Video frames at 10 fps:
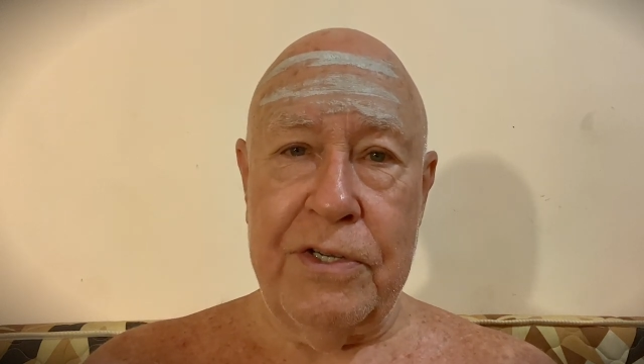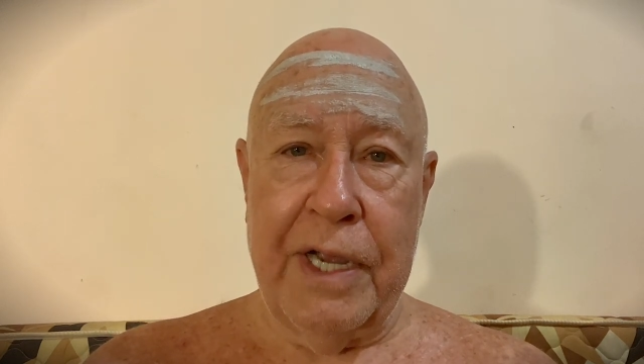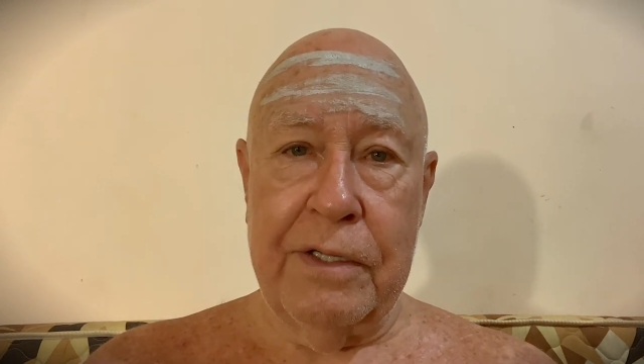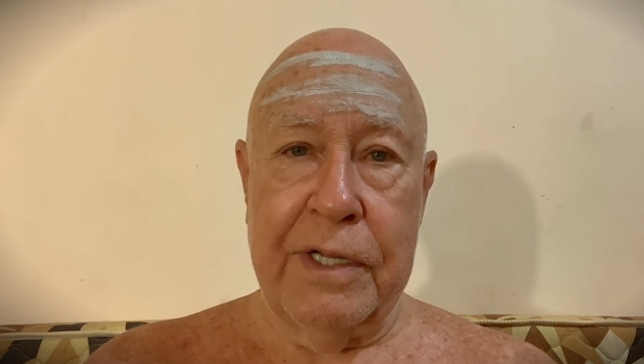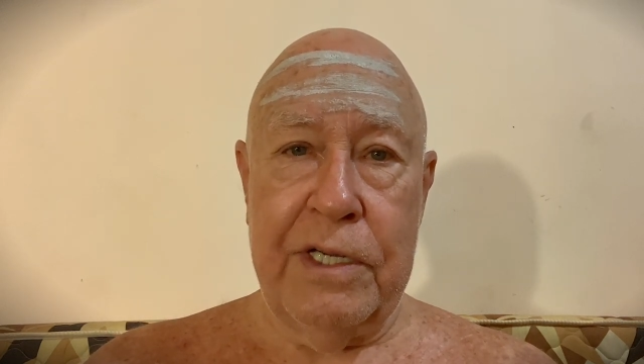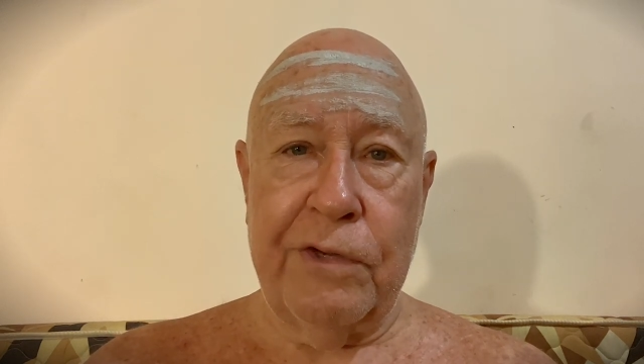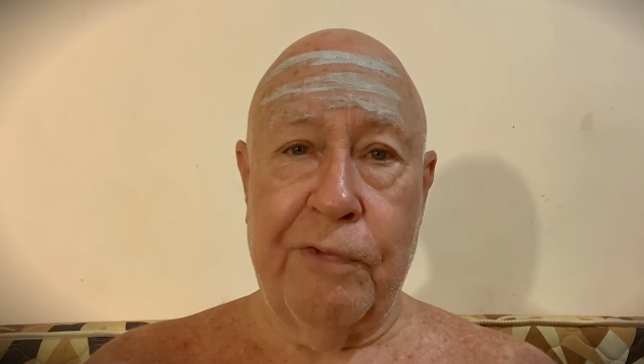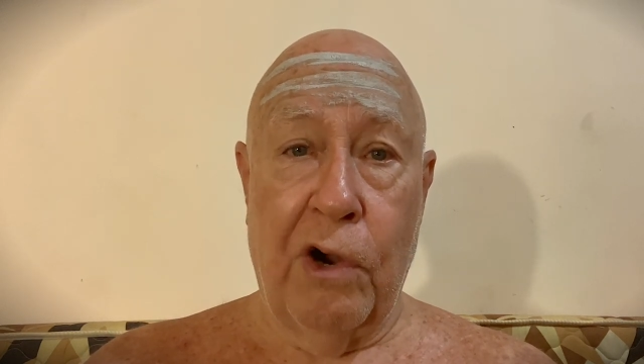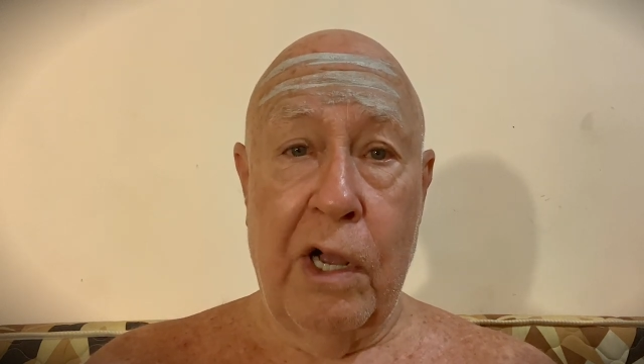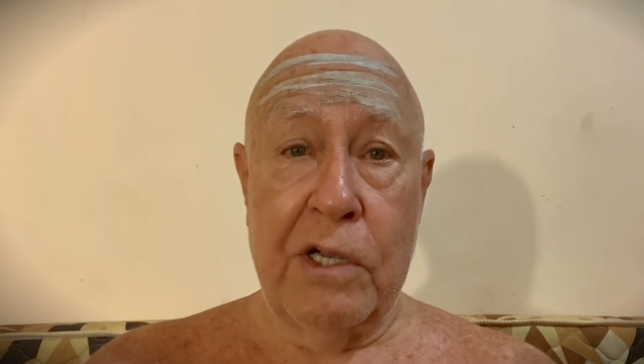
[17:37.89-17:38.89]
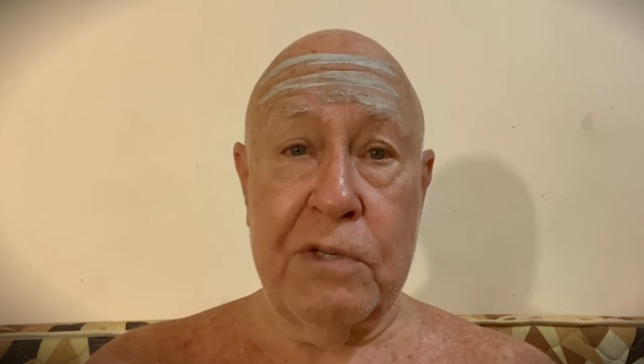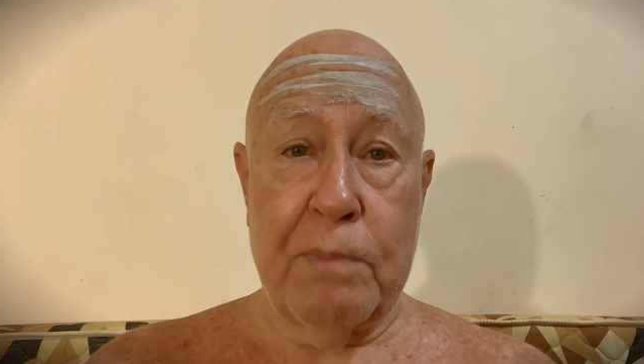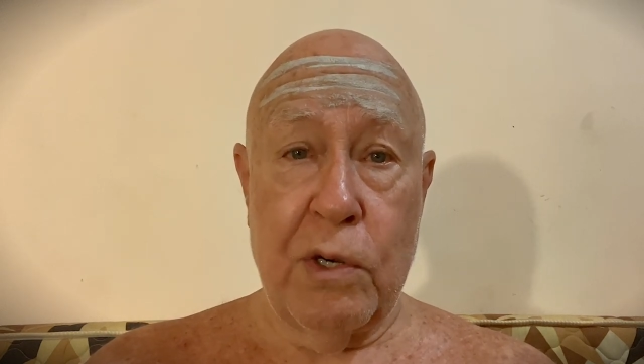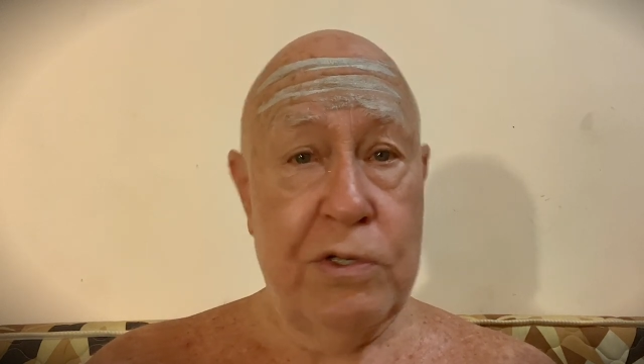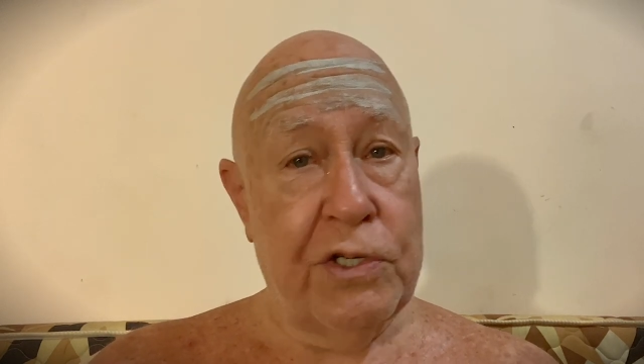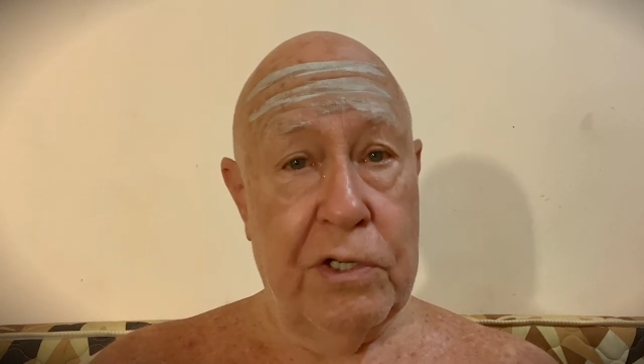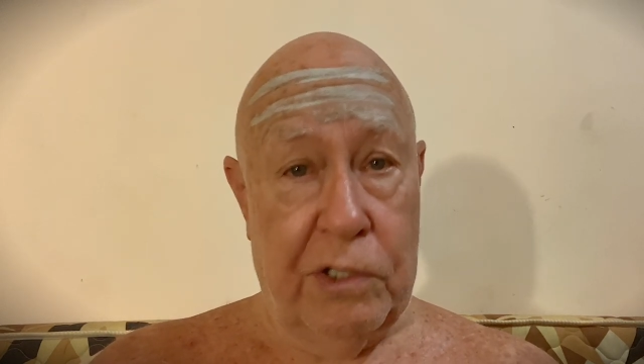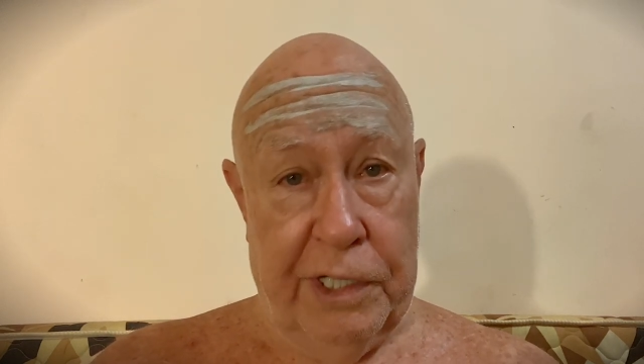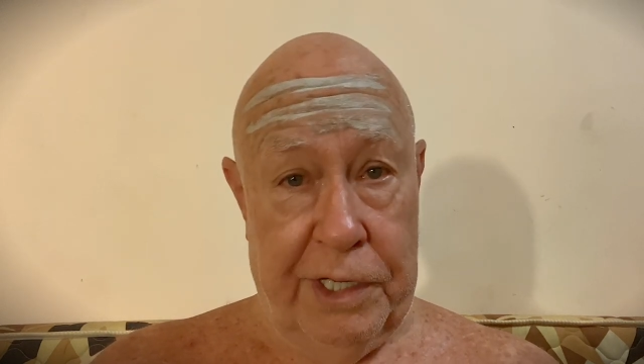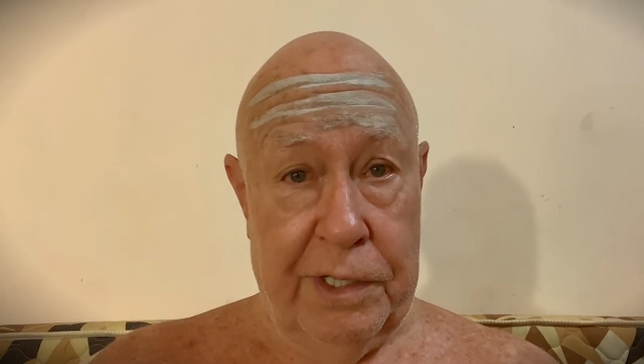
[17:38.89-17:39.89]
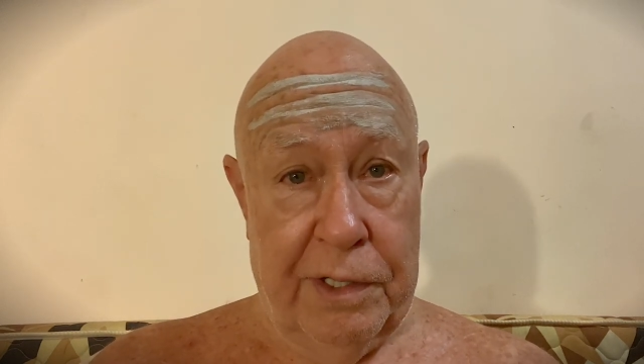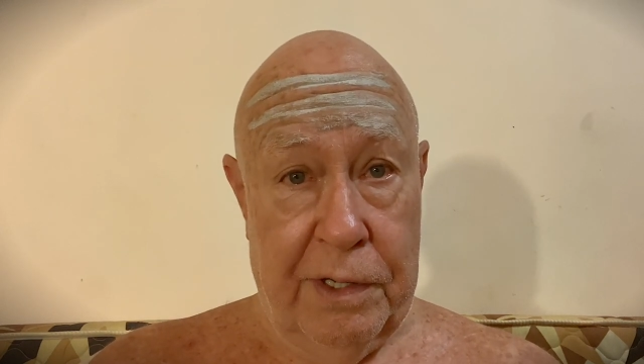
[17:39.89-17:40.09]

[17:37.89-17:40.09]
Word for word: at least for us personally,